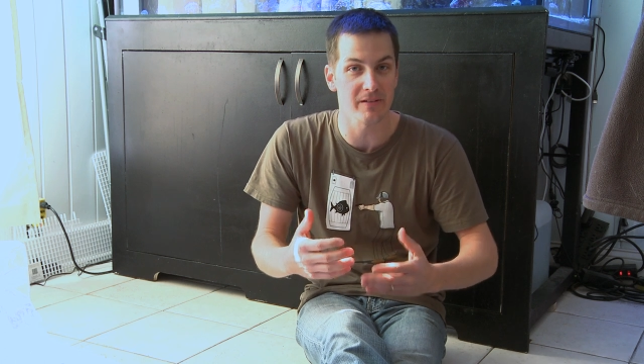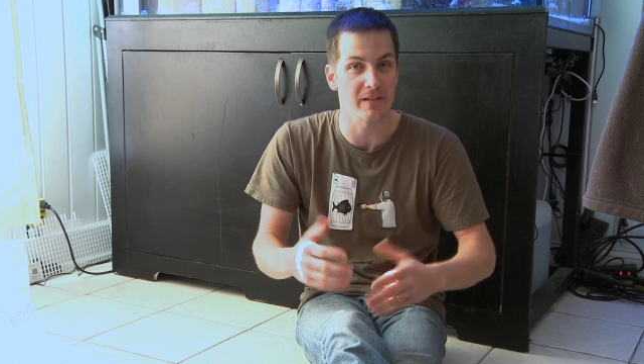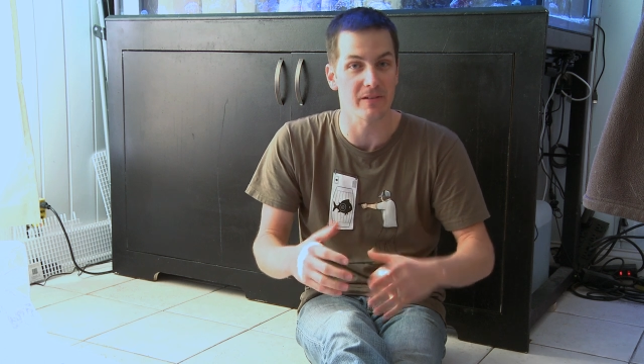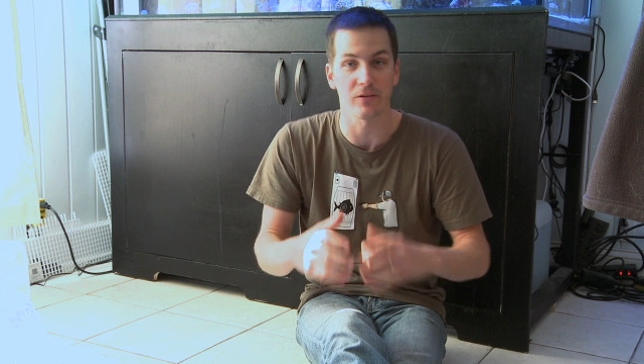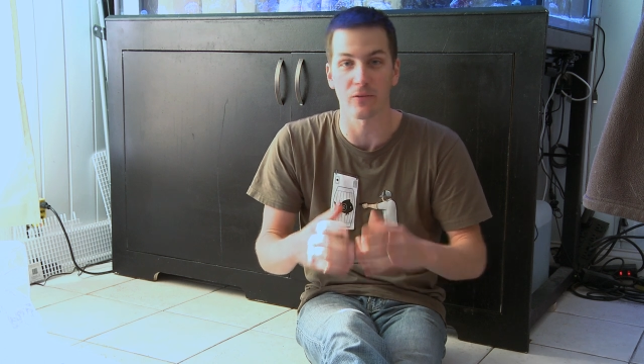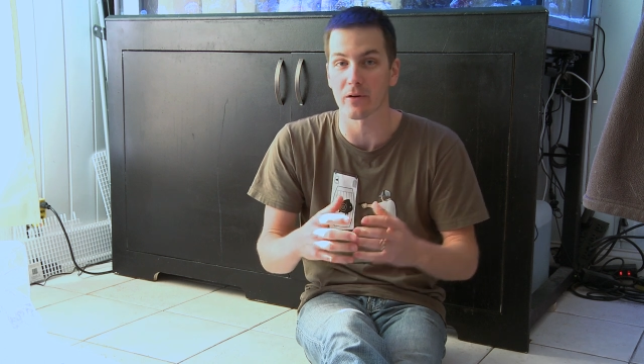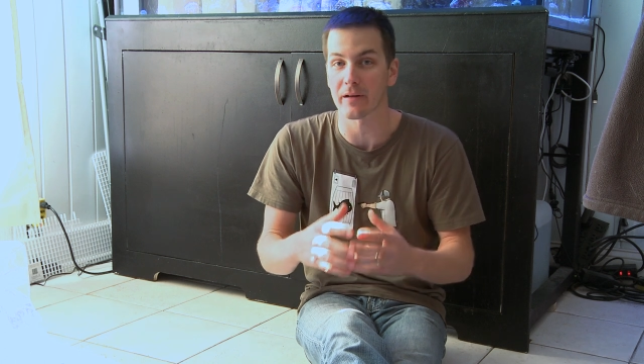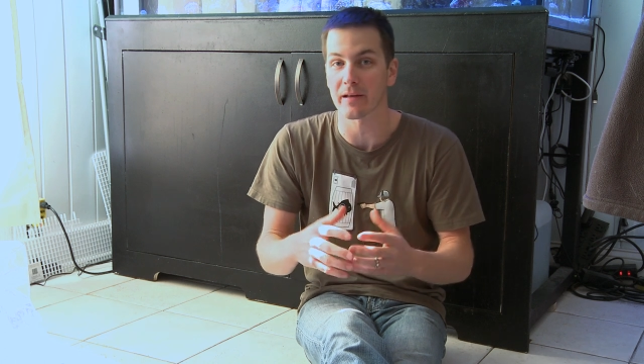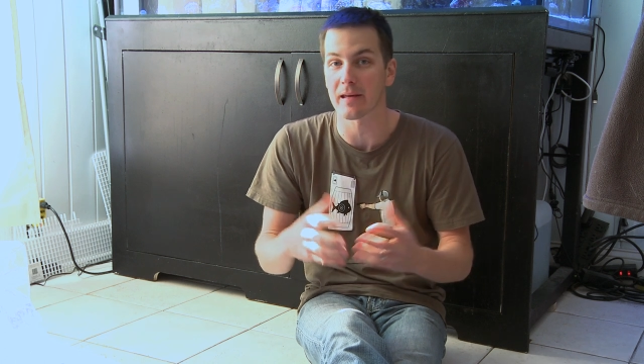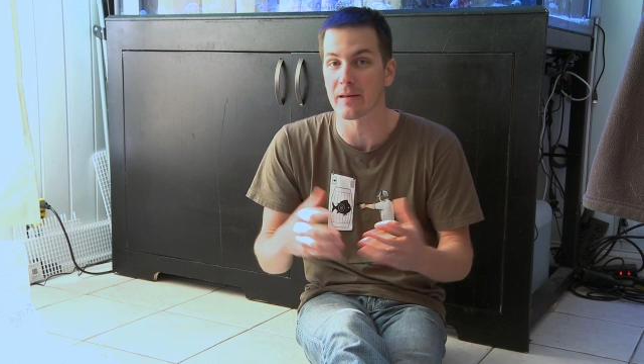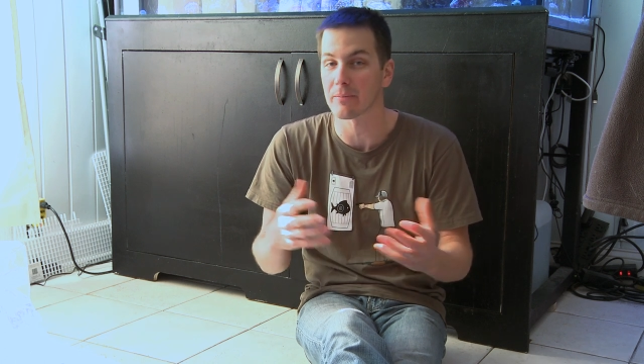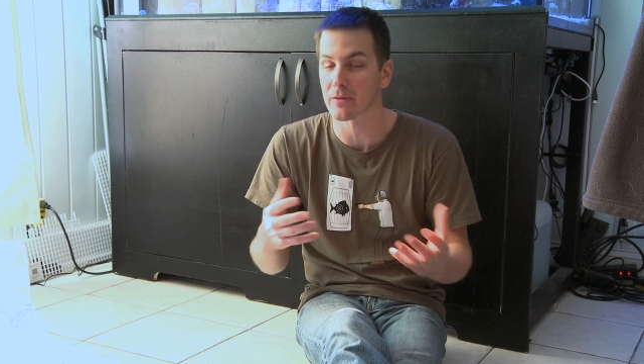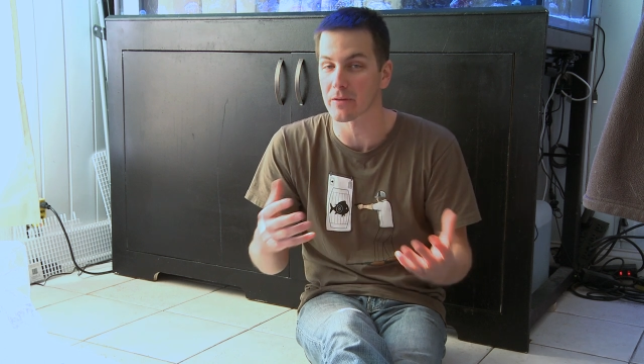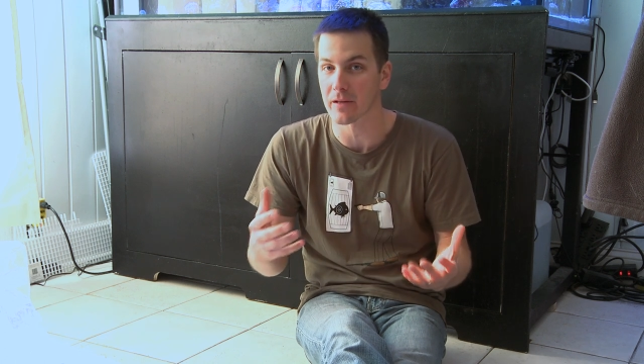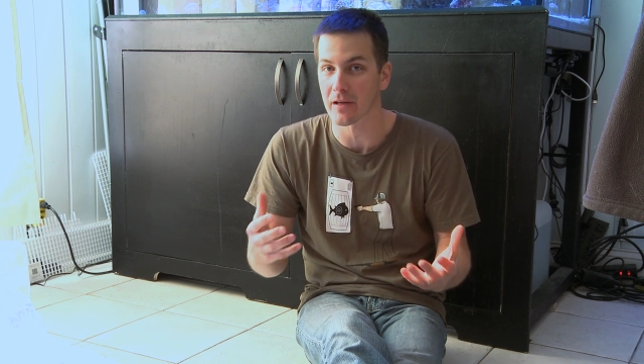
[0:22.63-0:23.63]
that you wanna
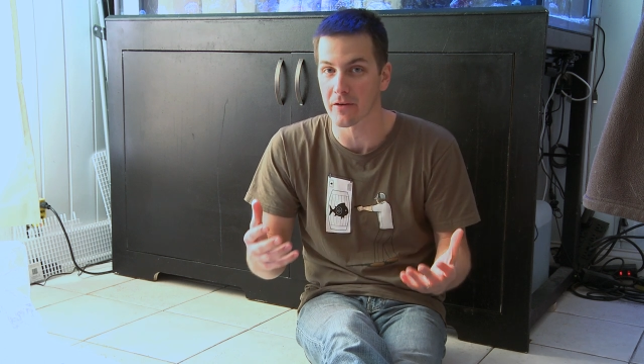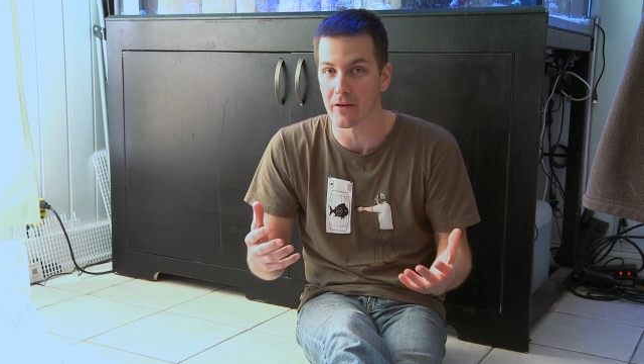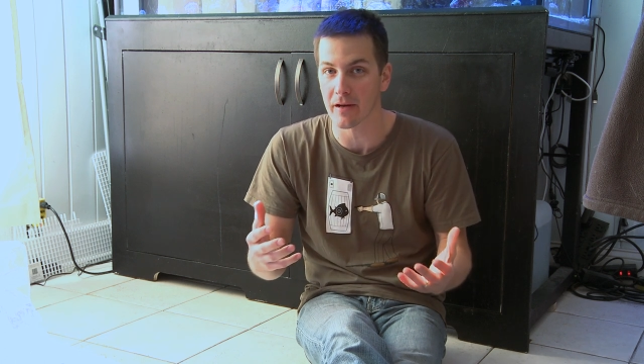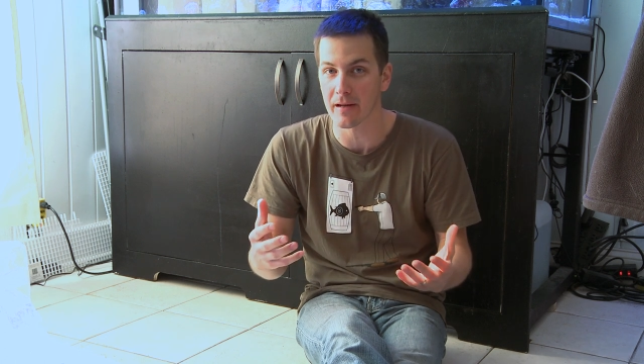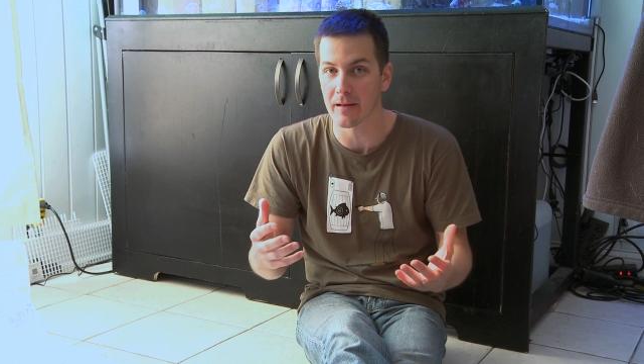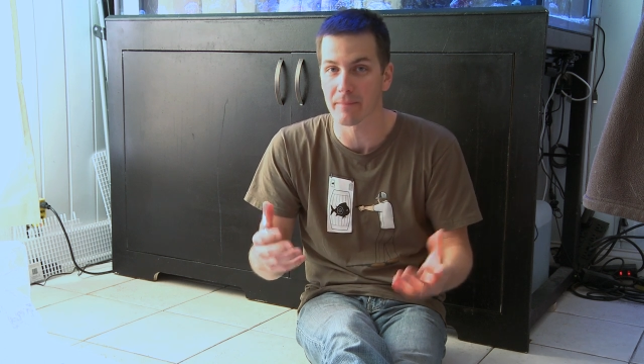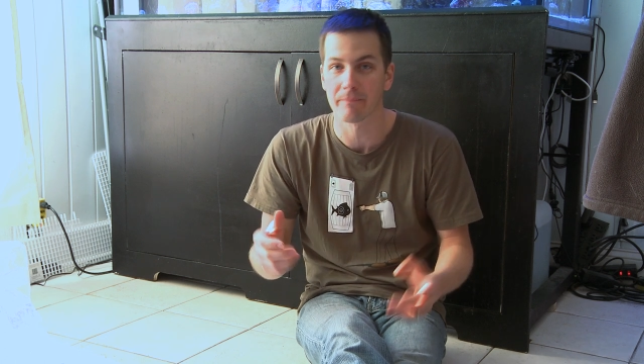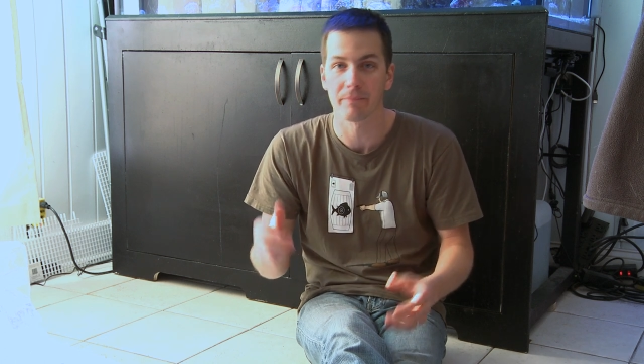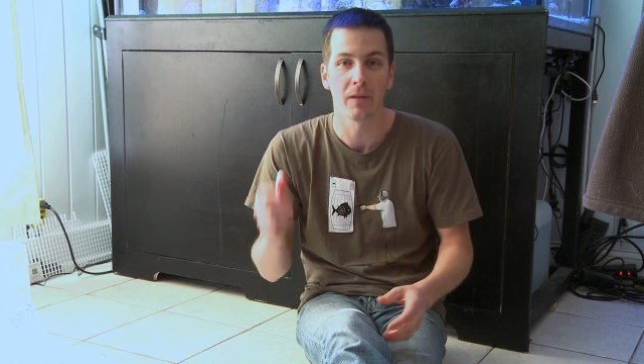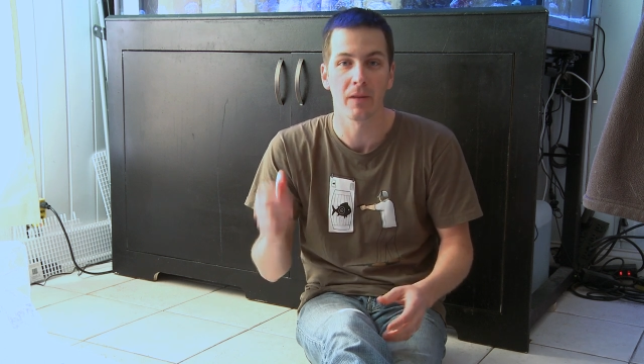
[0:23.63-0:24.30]
keep looking great,